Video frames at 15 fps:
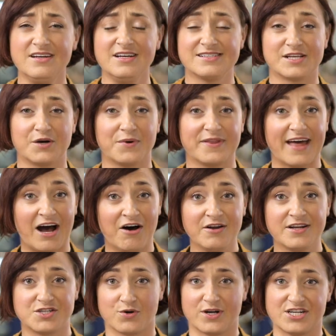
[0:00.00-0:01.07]
So without
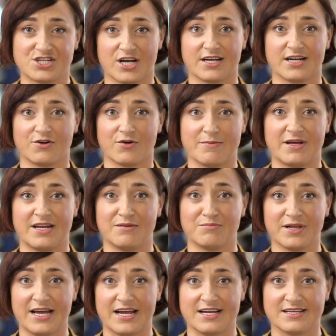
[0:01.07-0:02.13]
a joint check agreement in
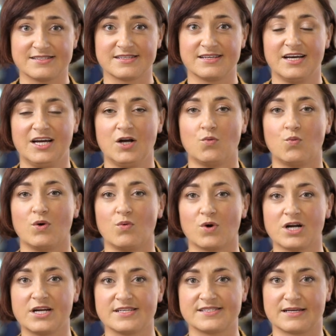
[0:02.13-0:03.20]
place, when
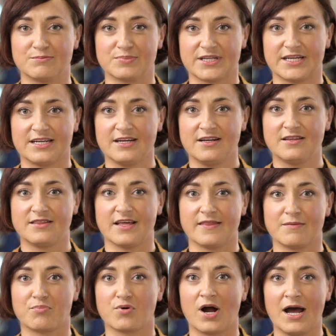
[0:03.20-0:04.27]
work is completed, then
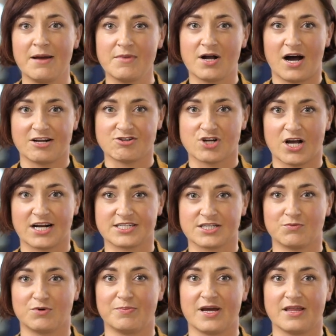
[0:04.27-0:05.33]
the prime contractor
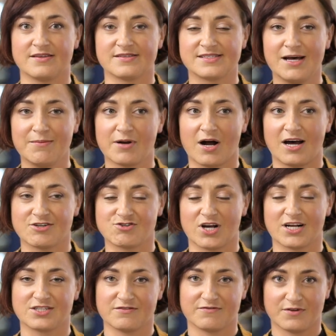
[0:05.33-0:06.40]
will pay the
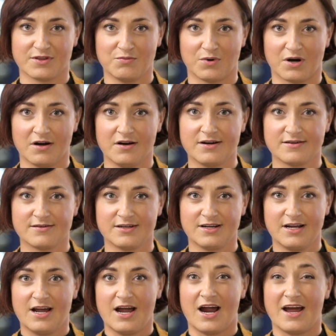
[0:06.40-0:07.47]
subcontractor for the work,
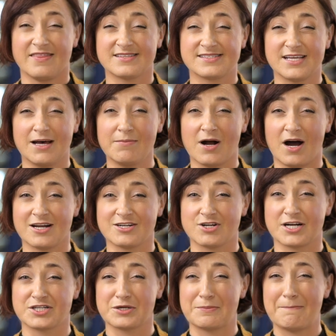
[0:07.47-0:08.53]
and the
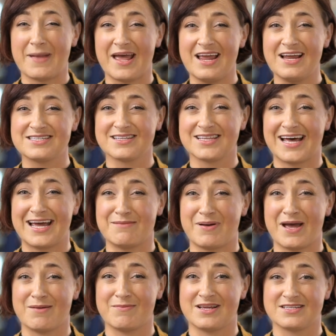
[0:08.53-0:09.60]
subcontractor may delay
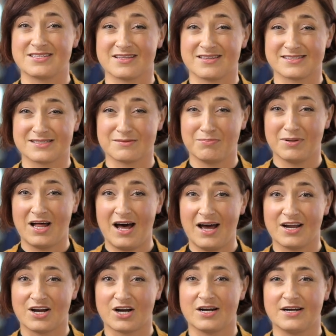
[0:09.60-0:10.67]
payment to the
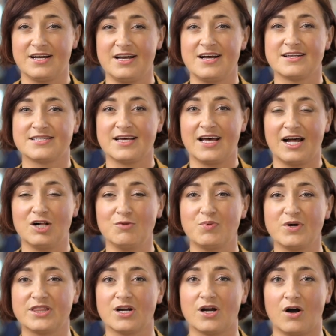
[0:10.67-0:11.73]
supplier to help
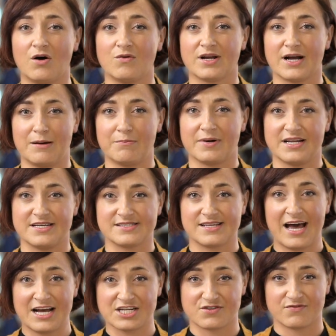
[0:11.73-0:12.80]
with their own company's cash